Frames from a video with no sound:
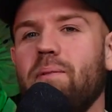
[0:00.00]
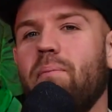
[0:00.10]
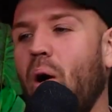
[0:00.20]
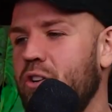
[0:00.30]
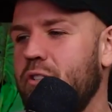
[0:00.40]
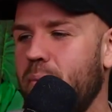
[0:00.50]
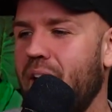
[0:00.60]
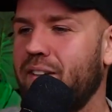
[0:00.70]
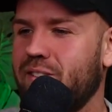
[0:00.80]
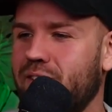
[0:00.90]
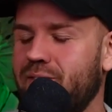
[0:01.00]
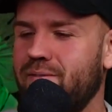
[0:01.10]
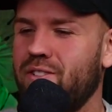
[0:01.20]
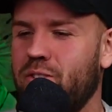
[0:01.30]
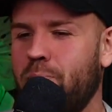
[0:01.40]
Posh Specs,
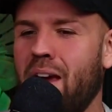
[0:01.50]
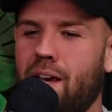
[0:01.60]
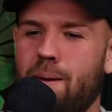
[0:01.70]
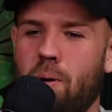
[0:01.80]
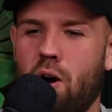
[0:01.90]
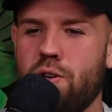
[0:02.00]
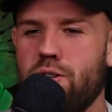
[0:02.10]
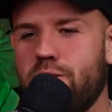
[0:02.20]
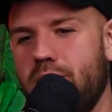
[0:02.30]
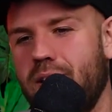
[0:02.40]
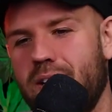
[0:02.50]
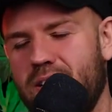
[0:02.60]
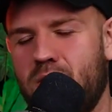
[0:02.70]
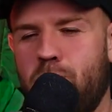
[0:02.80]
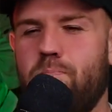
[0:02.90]
specky posh,
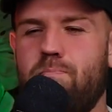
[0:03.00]
Sp